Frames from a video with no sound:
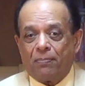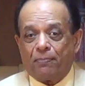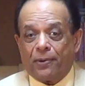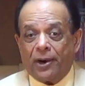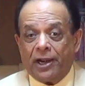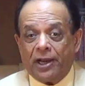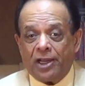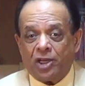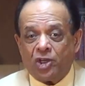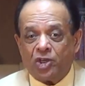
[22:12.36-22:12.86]

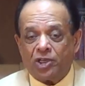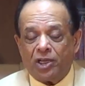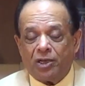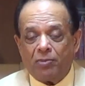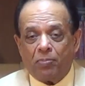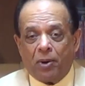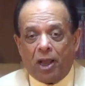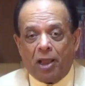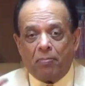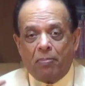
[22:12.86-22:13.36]

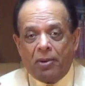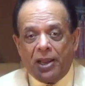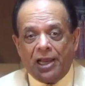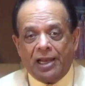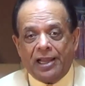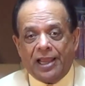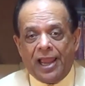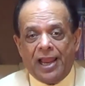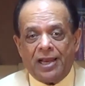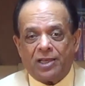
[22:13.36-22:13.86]
Prediction by
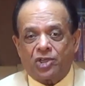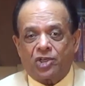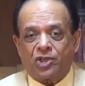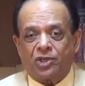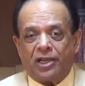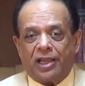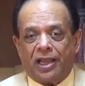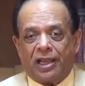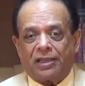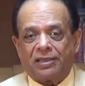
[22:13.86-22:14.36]
Bill Gates
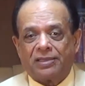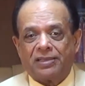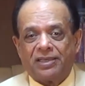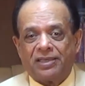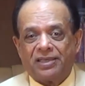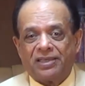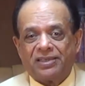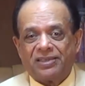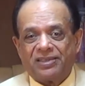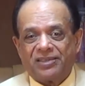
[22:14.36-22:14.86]
today.
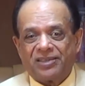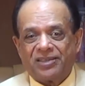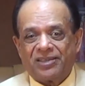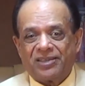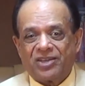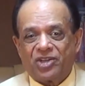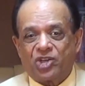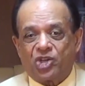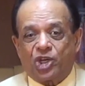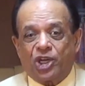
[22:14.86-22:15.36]

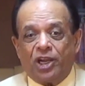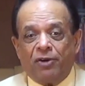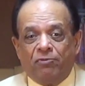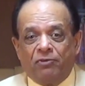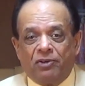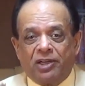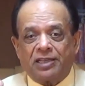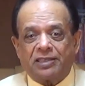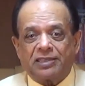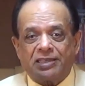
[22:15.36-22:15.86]

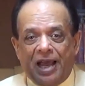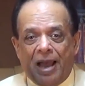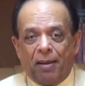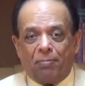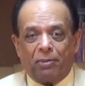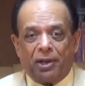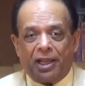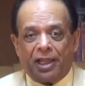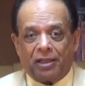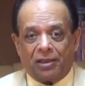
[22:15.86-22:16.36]
Shift is
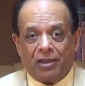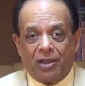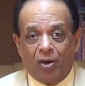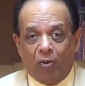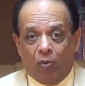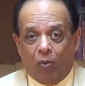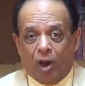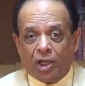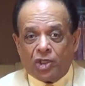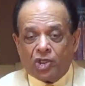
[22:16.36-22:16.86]
happening.
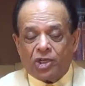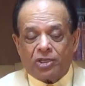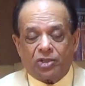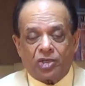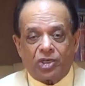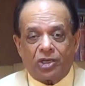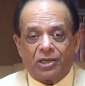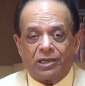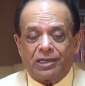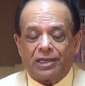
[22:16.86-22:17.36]
Watch it,
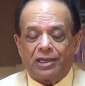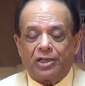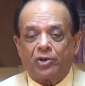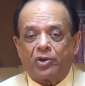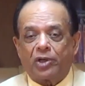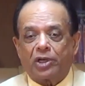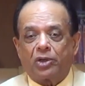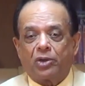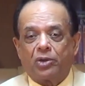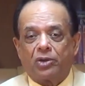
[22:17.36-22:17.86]
children. You
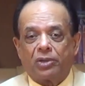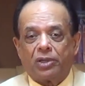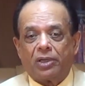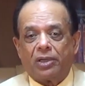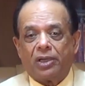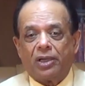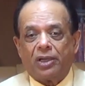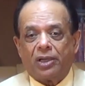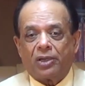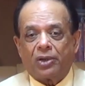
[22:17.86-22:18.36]
can
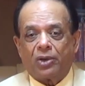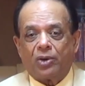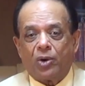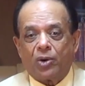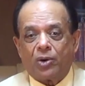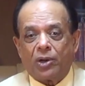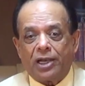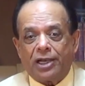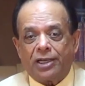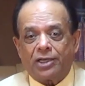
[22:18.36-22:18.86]

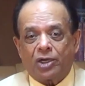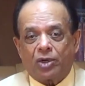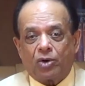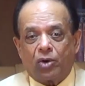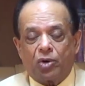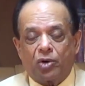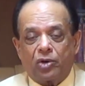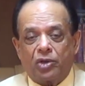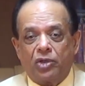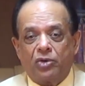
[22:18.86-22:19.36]
Google it or
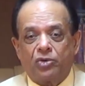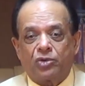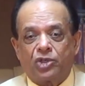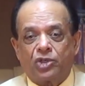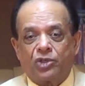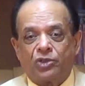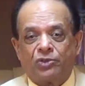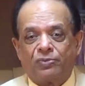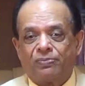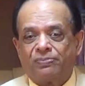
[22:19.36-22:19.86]
go to
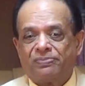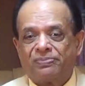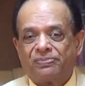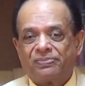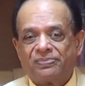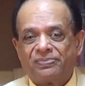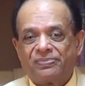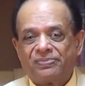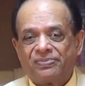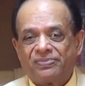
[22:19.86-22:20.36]
YouTube.
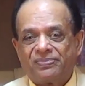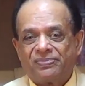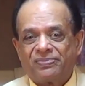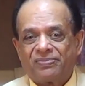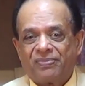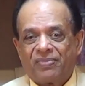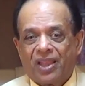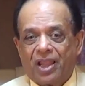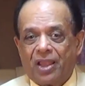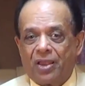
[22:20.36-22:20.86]

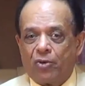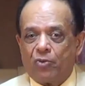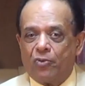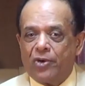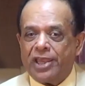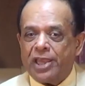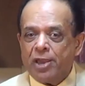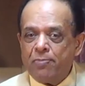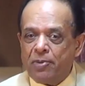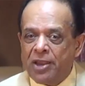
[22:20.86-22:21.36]

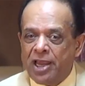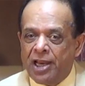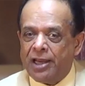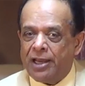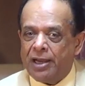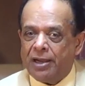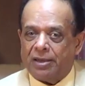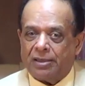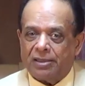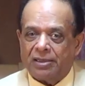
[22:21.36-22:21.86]

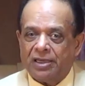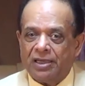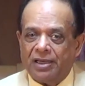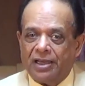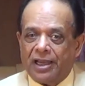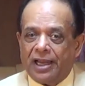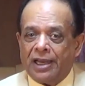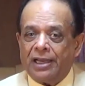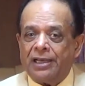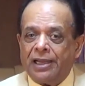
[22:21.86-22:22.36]
Wikipedia,
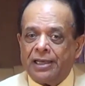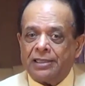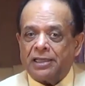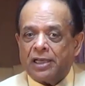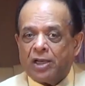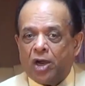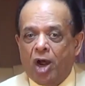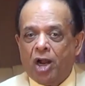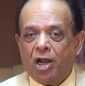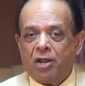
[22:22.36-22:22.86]
India's
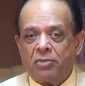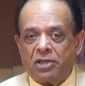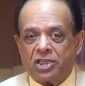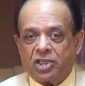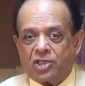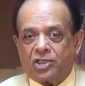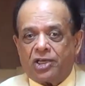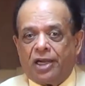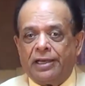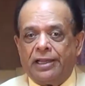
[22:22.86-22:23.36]
economy,
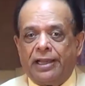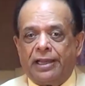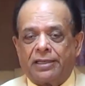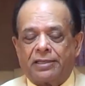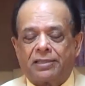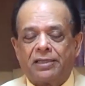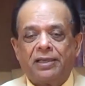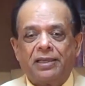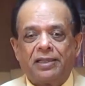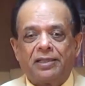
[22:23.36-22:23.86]
study
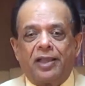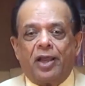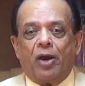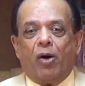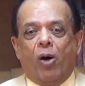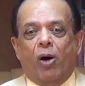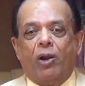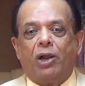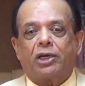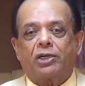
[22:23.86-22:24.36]
it. They
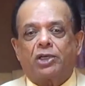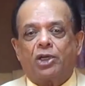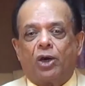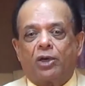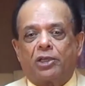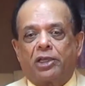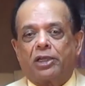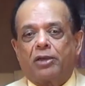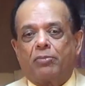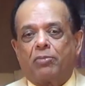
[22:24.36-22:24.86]
all are
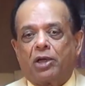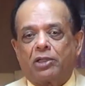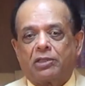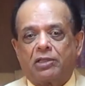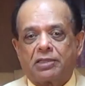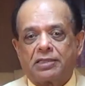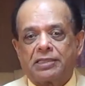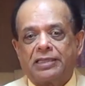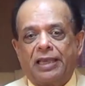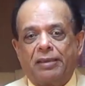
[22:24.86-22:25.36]
talking about
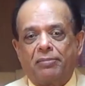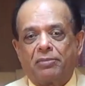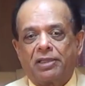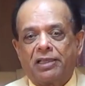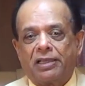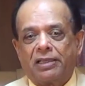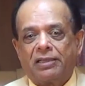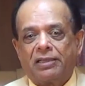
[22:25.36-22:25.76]
the same thing.